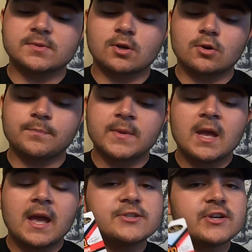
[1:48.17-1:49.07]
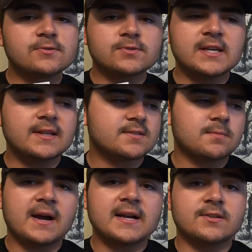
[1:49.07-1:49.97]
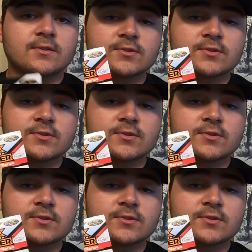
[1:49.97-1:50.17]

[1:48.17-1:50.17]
So as you guys will see in this unboxing,